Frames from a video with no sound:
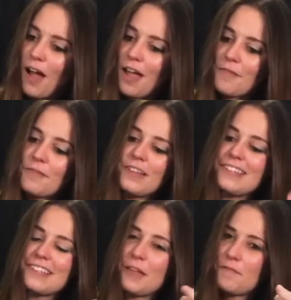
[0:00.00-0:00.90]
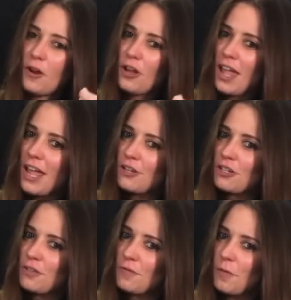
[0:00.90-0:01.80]
five, slight
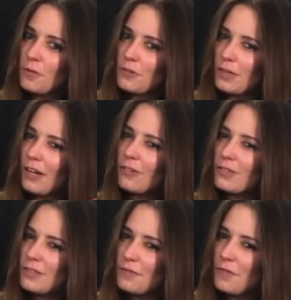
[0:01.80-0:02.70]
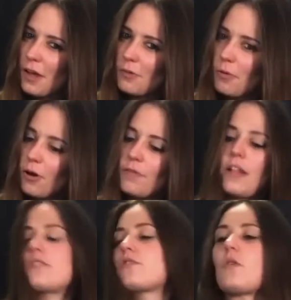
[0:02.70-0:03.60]
variation of what we're doing here. This is the final part
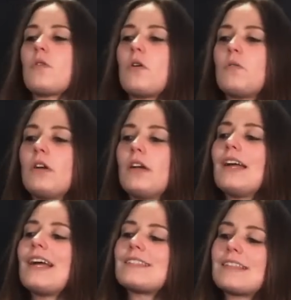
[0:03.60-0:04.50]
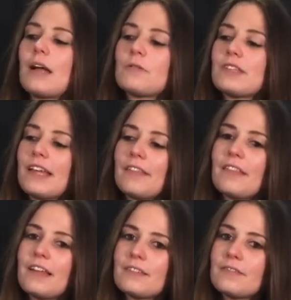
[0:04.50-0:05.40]
of that solo. It sounds like
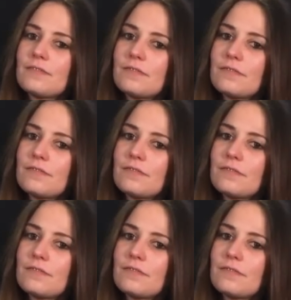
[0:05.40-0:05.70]
this.